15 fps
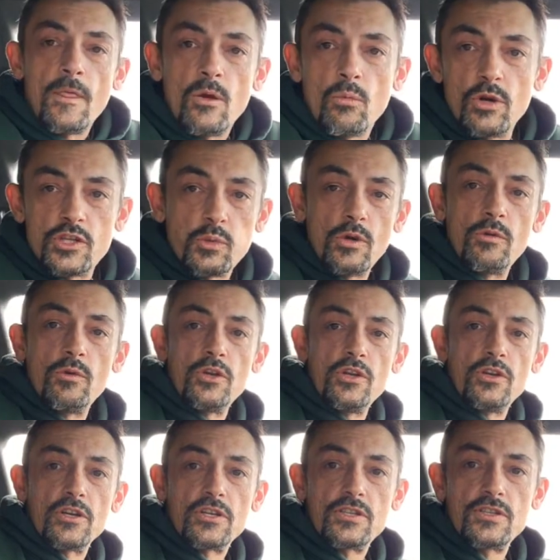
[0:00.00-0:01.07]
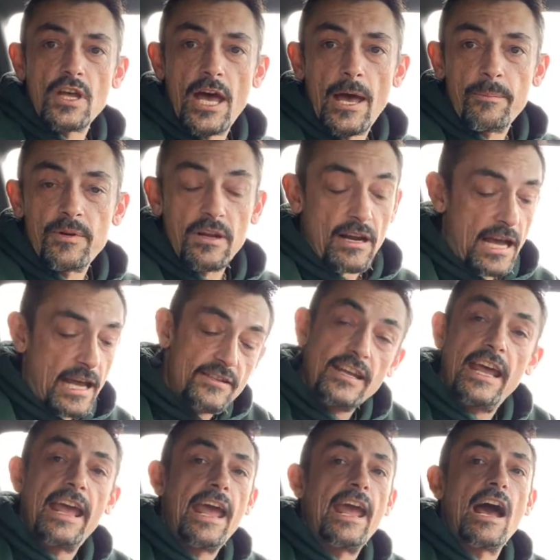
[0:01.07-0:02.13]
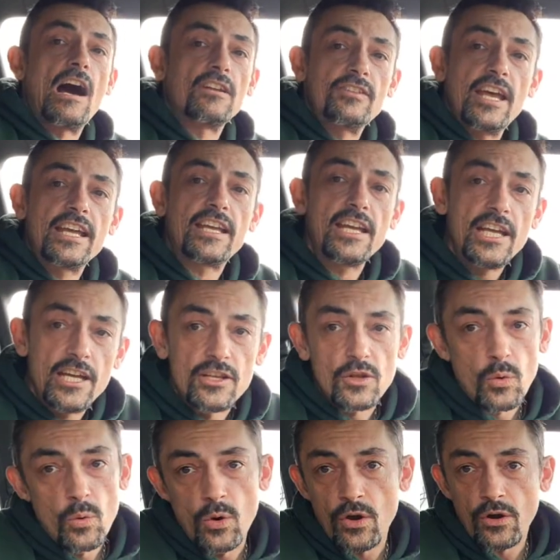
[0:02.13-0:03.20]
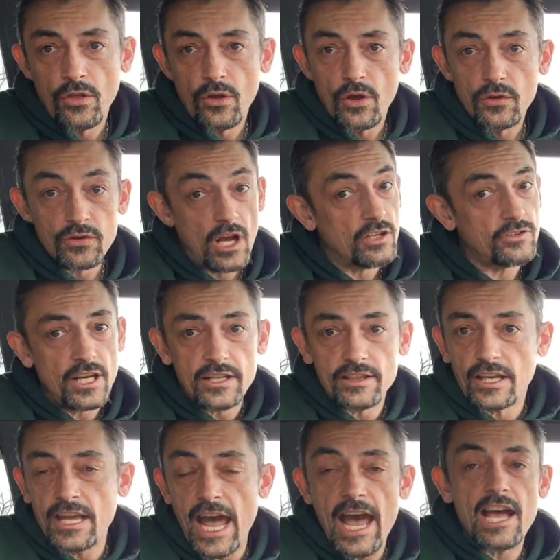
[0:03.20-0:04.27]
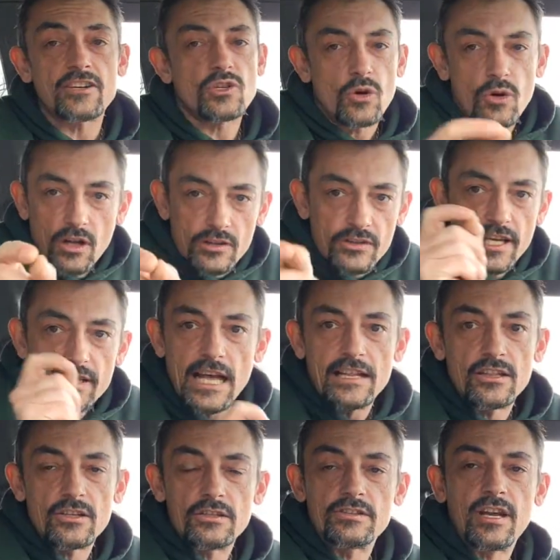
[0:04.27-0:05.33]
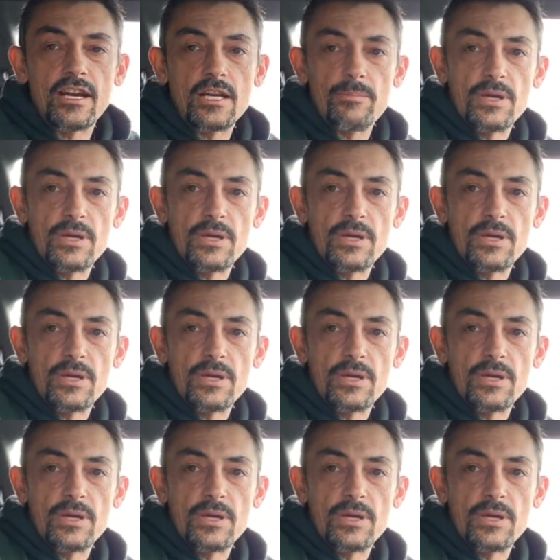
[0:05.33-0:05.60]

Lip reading: Which one will you accept? And I say, hey, I'll take either one of those. I'll take the cash, or I'll take that little tiny